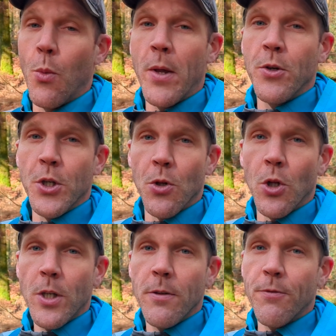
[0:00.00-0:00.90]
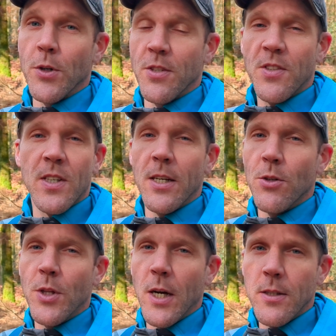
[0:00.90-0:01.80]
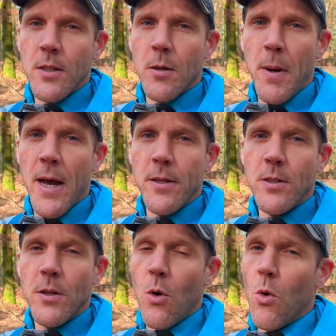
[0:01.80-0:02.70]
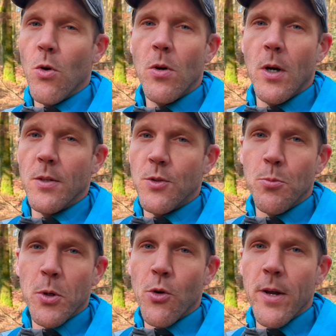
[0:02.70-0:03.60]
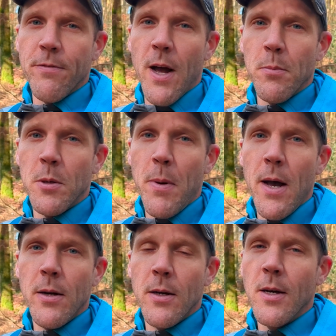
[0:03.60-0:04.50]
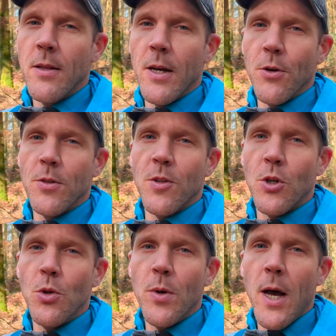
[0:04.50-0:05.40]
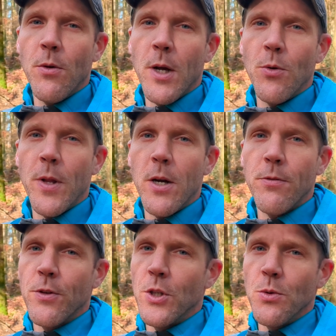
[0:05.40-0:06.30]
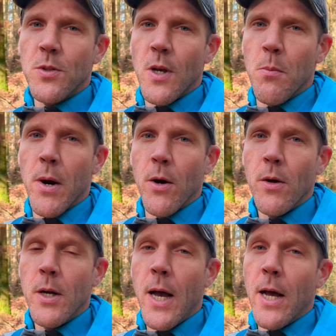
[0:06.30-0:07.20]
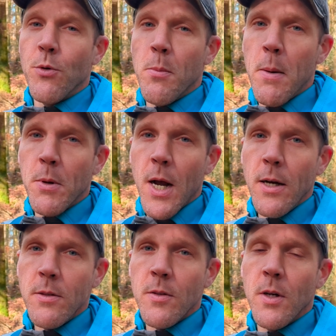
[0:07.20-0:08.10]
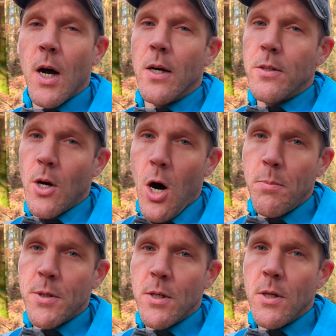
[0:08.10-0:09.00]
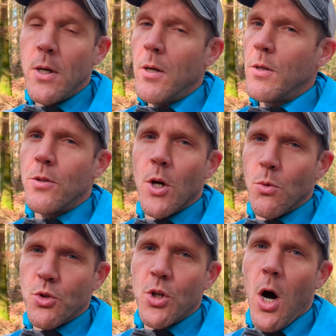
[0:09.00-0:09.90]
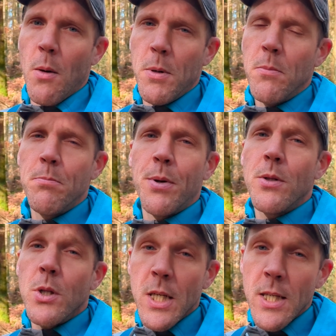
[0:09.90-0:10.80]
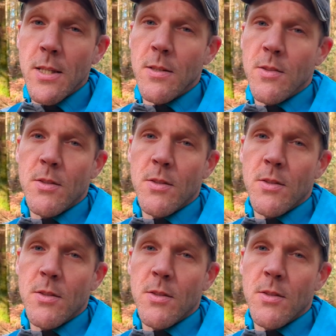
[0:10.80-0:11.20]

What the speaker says: whether you're looking for a skilled hunting companion or a super great family pet, there is a coonhound out there for you somewhere. And remember, guys, adopt, don't shop, please.